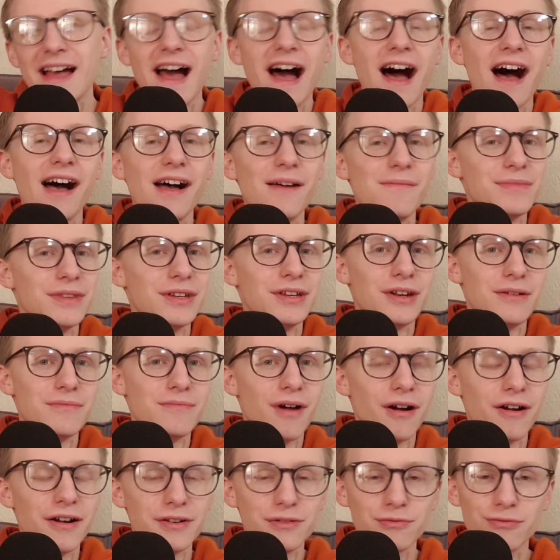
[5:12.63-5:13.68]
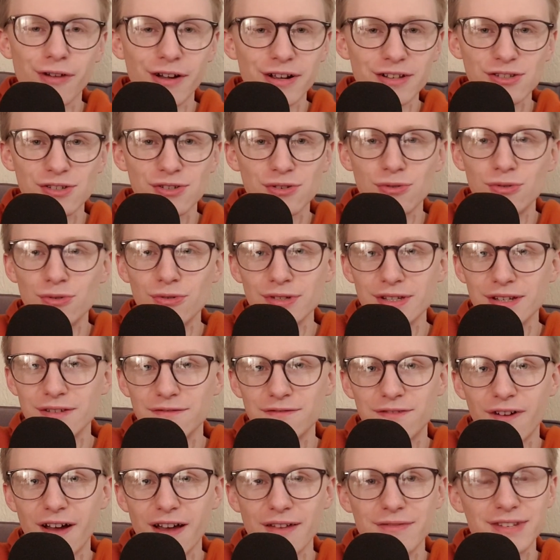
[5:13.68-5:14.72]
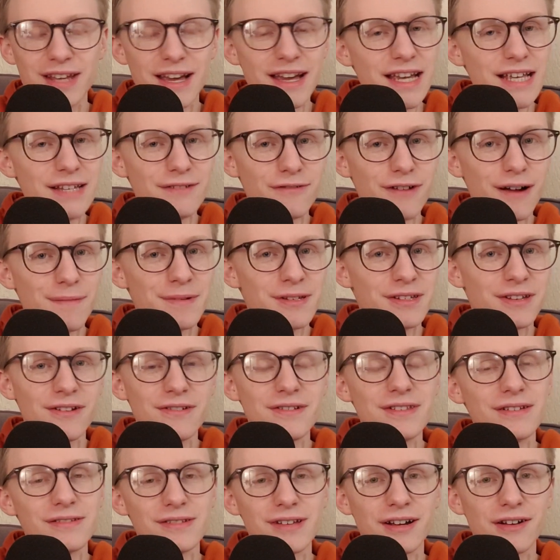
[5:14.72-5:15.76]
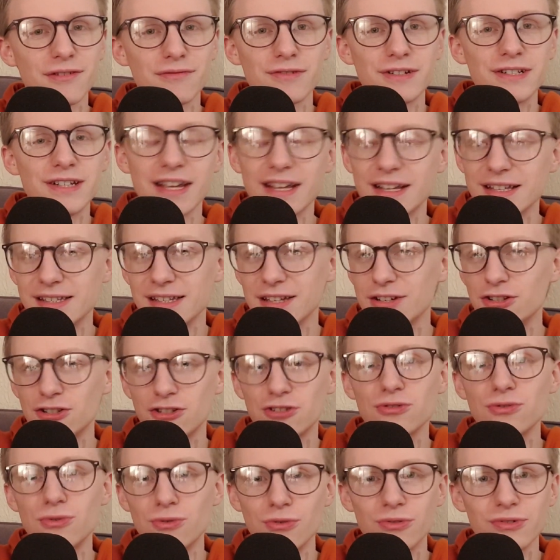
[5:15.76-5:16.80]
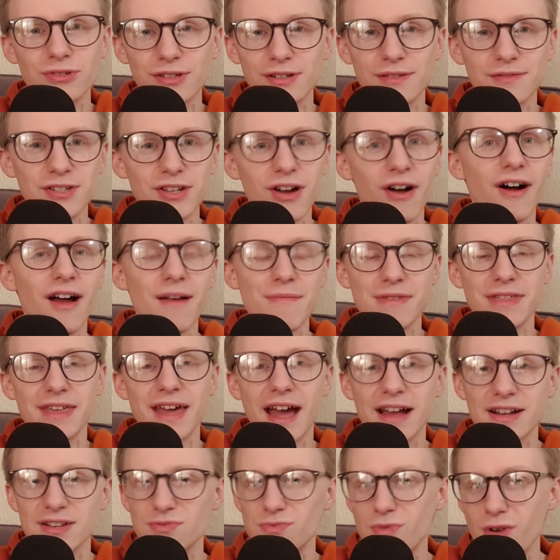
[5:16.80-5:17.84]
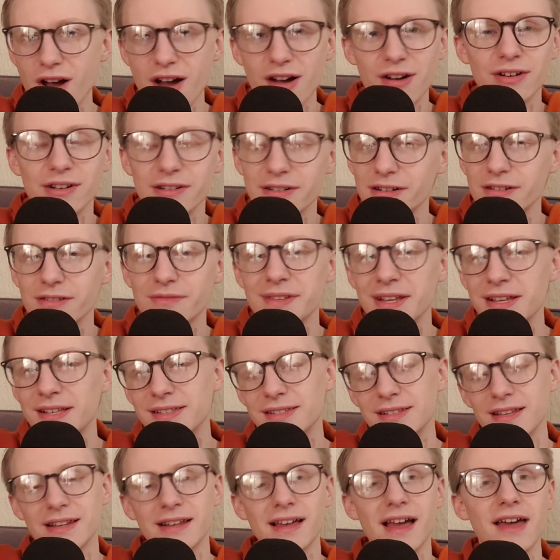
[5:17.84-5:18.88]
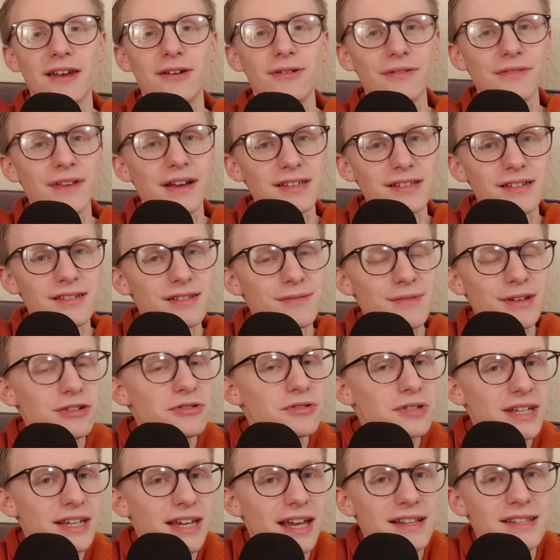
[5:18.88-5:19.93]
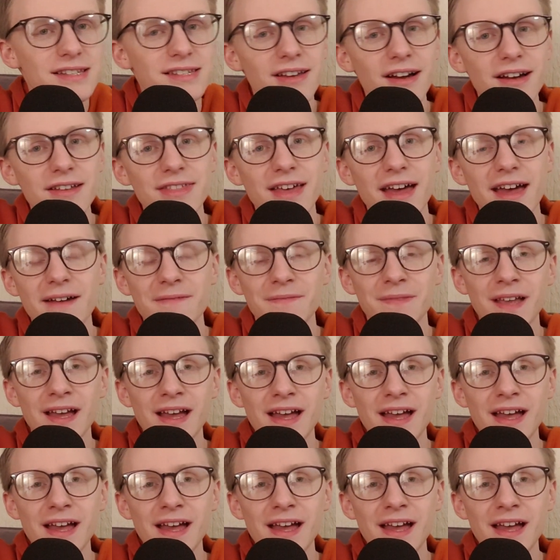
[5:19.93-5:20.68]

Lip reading: You know, Murray would write scores in 5 days for episodes. It was like a ridiculously short sort of time that they had to work on a lot of this and all of that. So some interesting insight there.